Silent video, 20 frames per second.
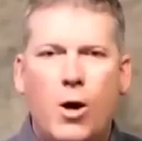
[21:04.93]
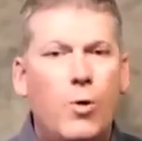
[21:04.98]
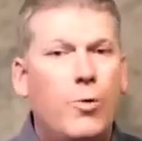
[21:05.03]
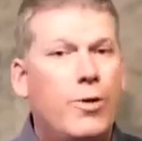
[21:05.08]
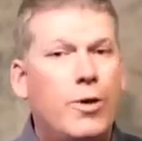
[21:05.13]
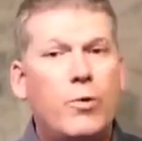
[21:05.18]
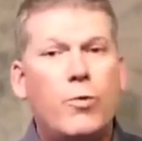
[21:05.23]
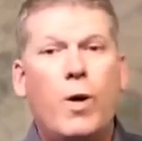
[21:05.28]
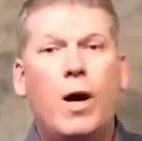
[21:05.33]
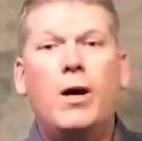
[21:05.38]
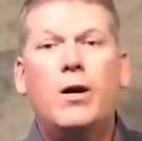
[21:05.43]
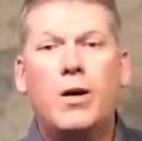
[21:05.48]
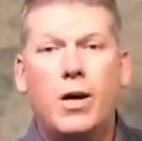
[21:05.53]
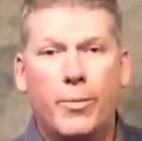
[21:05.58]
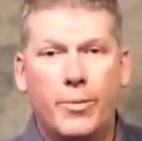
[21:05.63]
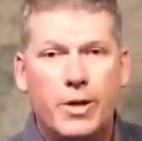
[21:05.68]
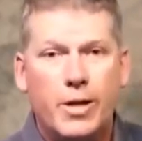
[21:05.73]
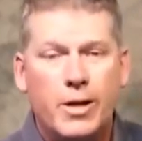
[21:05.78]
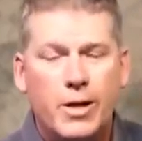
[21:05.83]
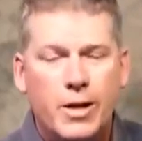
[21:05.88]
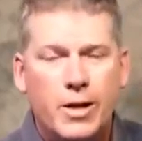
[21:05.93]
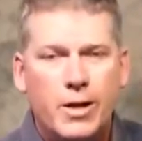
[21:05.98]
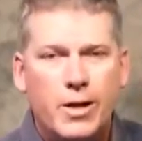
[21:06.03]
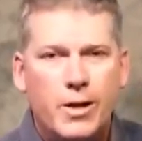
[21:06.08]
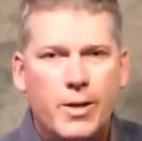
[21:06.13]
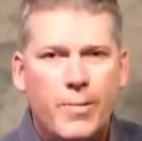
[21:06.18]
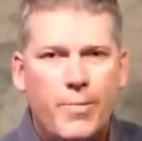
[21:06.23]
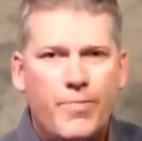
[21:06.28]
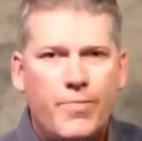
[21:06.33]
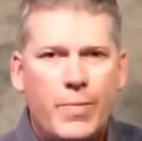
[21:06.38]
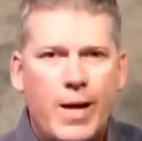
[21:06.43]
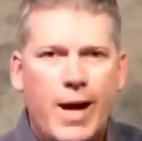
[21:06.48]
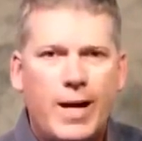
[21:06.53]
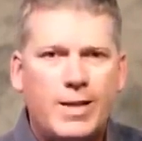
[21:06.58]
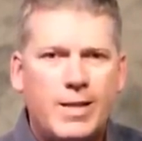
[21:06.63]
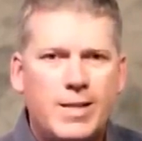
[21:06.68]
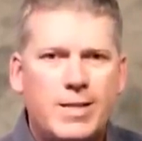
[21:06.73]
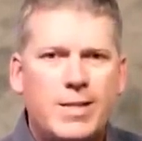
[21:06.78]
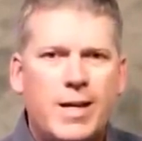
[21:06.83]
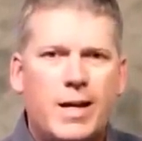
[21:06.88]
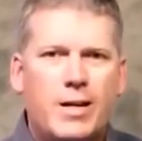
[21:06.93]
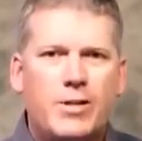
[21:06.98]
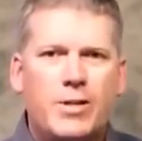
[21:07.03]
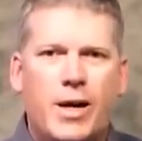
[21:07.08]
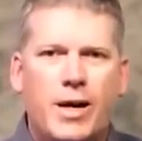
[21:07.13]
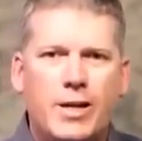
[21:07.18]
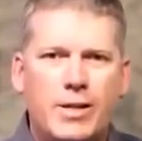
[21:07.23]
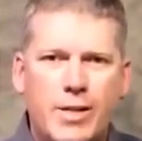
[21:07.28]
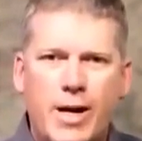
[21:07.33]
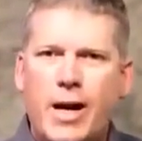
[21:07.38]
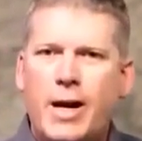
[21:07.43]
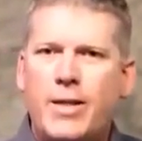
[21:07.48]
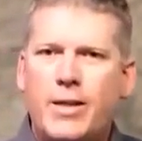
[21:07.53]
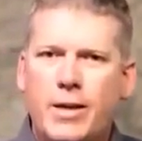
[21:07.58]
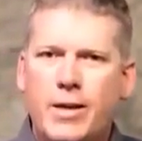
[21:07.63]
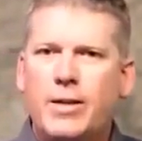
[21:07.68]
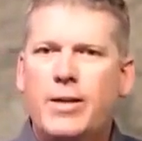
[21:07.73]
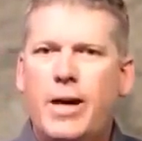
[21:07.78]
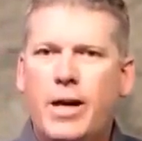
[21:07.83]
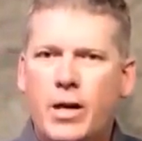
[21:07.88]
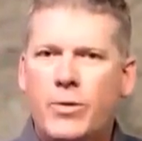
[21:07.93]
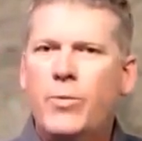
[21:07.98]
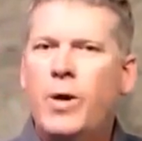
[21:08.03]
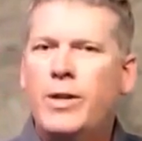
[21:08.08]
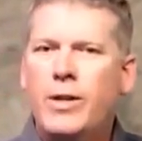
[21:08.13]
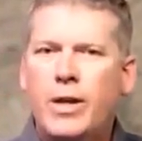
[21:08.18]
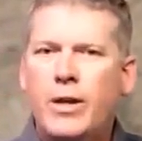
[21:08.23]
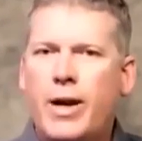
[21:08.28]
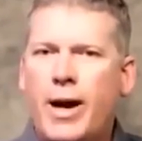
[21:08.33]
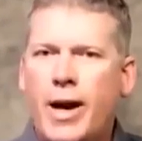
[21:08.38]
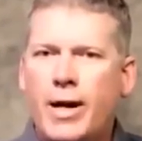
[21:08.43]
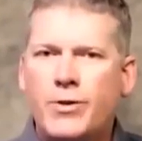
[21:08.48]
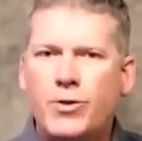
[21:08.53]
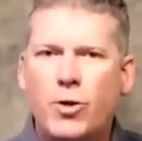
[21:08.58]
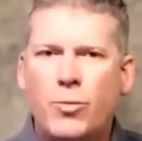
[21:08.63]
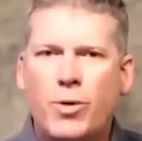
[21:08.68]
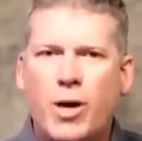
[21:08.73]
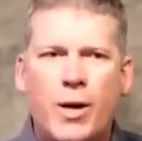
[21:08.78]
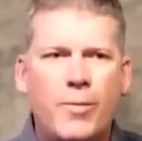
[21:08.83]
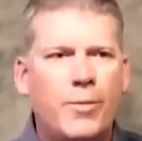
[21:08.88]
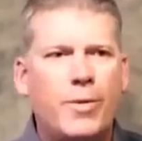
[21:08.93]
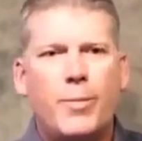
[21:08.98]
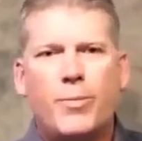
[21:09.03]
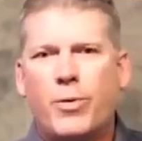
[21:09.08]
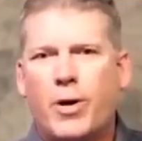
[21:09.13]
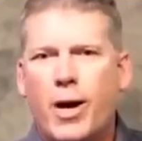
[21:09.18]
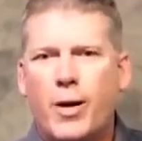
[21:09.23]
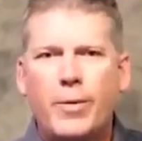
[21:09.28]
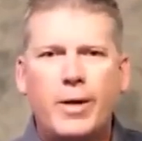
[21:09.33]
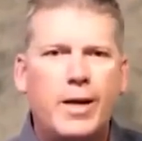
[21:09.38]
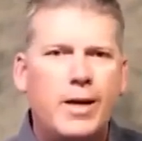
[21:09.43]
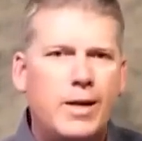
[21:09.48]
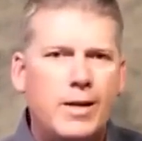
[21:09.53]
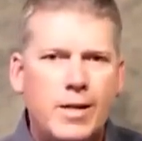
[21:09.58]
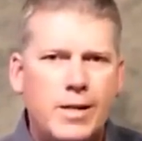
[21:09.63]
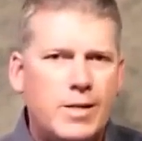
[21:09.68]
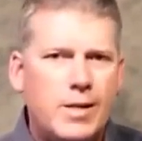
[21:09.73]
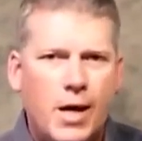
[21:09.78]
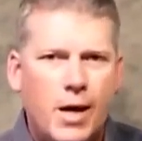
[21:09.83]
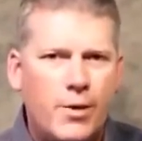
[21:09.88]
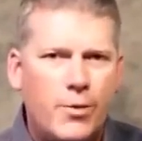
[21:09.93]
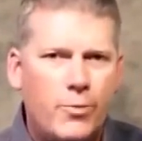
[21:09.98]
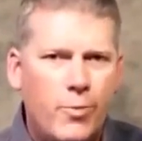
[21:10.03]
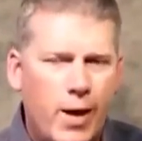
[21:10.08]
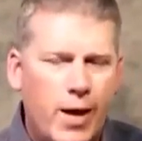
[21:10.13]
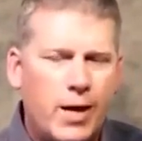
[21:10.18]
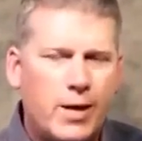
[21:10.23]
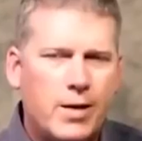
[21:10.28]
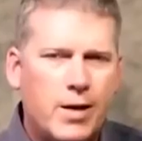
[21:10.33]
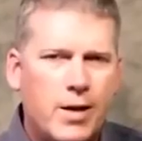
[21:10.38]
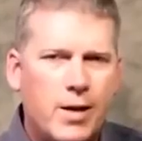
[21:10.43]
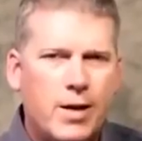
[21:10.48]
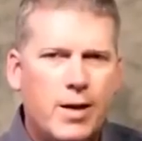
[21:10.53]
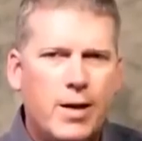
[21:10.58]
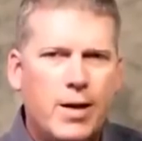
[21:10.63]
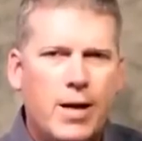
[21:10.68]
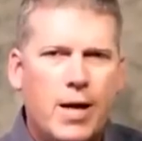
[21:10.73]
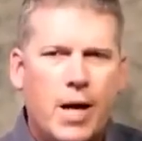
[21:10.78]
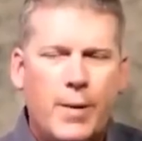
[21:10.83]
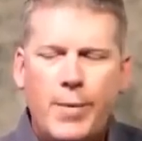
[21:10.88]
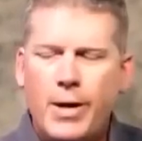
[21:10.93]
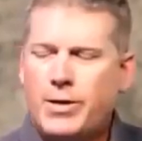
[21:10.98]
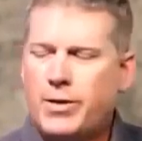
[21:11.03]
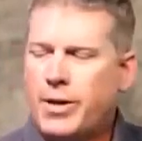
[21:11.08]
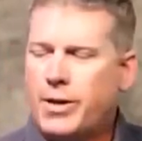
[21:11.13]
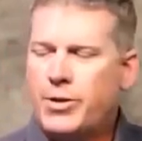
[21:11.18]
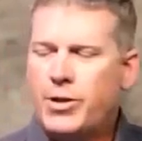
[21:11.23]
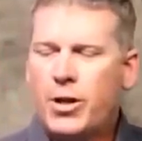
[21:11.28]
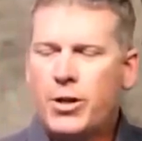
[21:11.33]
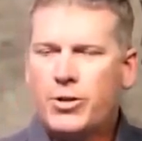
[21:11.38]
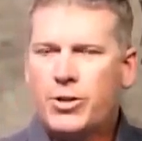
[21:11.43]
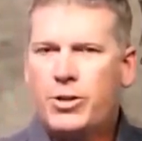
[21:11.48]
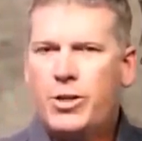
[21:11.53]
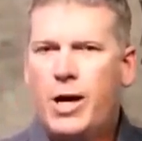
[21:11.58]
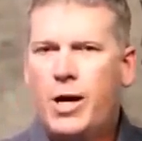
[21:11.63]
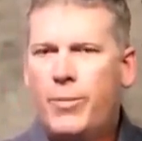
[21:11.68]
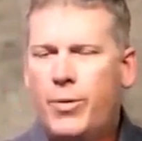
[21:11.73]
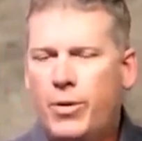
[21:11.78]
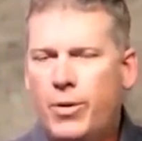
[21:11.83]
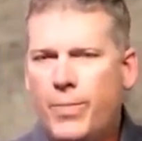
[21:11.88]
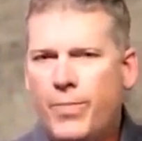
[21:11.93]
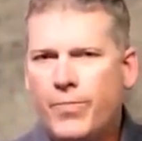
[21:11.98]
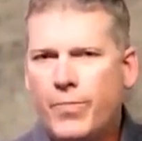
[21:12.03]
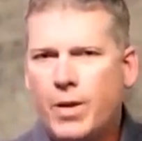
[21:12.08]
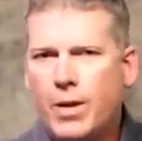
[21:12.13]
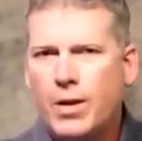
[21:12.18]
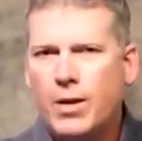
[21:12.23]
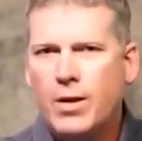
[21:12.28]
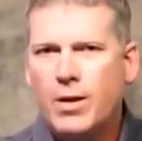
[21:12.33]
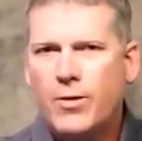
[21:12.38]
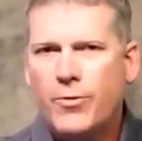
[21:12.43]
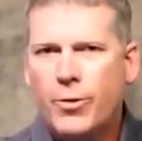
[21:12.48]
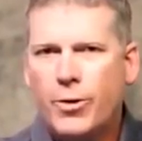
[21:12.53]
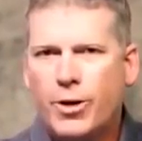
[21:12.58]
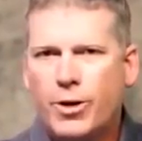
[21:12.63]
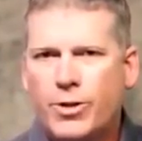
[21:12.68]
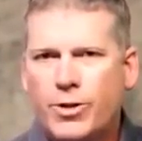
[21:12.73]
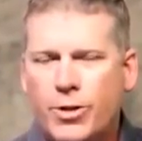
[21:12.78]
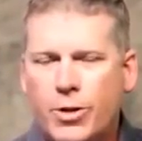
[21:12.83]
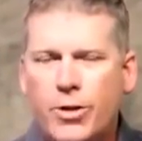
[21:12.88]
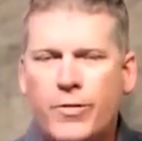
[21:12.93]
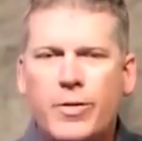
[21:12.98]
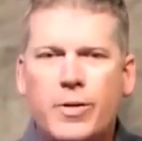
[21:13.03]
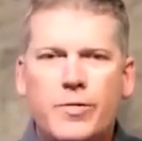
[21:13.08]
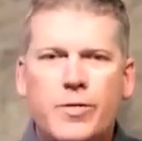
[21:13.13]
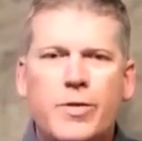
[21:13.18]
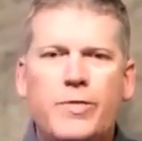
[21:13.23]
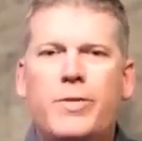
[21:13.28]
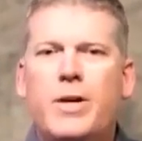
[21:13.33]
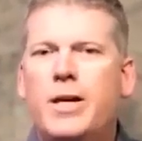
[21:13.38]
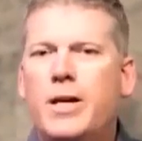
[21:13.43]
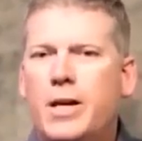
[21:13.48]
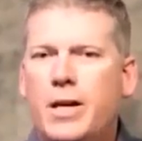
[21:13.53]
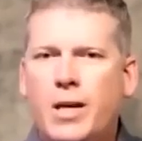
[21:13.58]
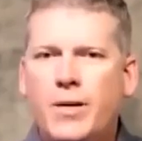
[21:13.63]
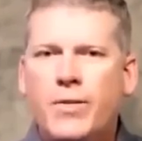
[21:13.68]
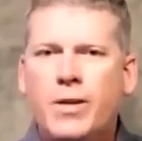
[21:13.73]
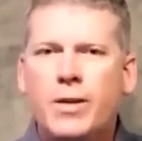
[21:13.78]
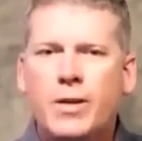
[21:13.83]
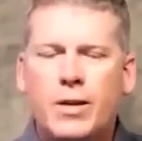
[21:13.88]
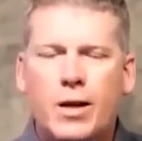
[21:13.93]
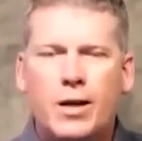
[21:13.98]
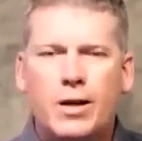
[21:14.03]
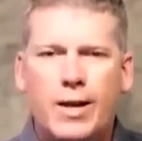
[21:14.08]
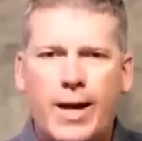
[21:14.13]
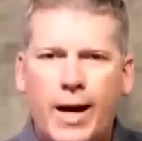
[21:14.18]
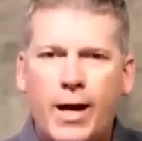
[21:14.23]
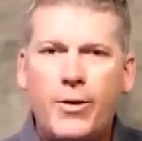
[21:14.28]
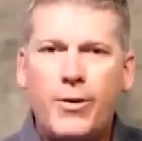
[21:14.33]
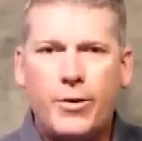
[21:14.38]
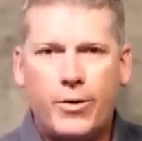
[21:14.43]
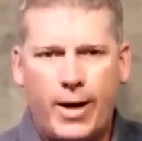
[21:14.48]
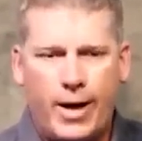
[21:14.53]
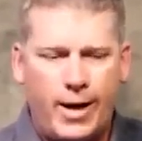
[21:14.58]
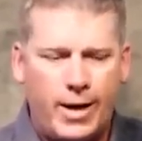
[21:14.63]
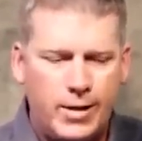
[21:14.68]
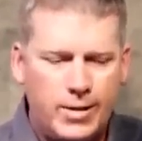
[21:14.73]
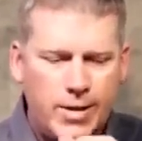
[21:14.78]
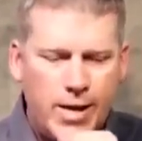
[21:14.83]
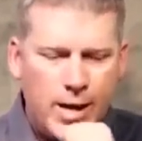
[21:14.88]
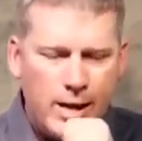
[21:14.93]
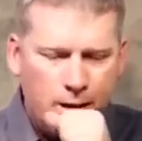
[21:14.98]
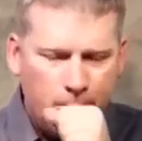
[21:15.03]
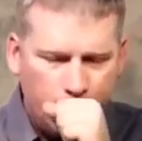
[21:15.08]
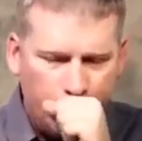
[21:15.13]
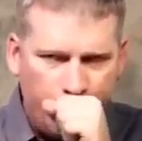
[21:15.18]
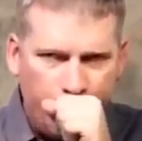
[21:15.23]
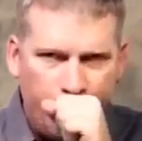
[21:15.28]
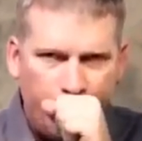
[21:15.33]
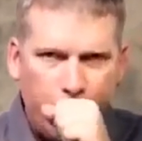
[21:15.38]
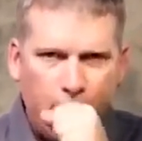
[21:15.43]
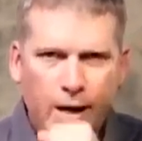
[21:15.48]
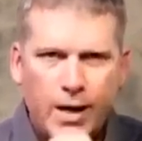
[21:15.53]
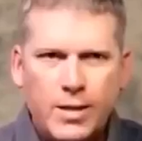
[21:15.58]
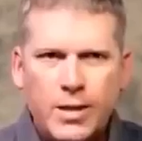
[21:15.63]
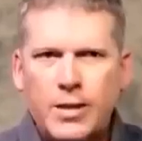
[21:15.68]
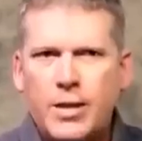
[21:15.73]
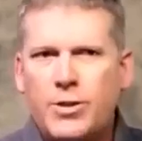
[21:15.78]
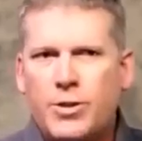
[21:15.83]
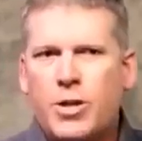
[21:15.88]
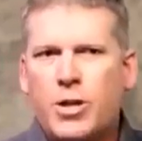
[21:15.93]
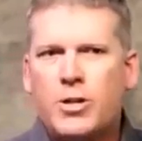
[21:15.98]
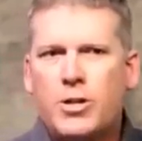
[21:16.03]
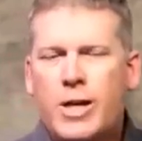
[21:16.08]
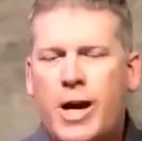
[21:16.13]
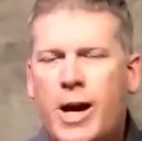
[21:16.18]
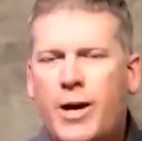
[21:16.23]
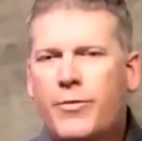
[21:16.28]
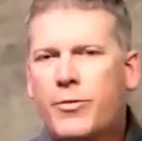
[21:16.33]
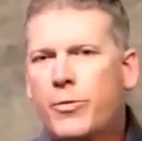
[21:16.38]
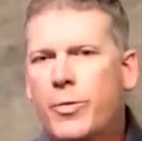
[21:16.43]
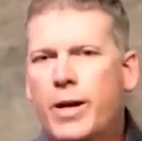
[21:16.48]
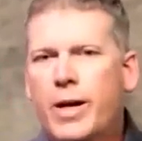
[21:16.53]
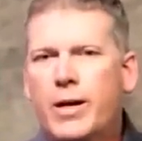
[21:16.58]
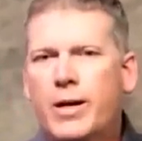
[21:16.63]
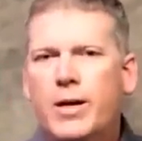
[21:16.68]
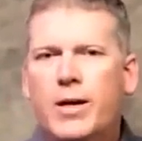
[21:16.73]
they're welcomed at these tech giants. Yeah, they can run their ads, no problem. They probably get a discounted rate. I bet you they charge double for conservatives if they even allow their ads, and then they charge half the rate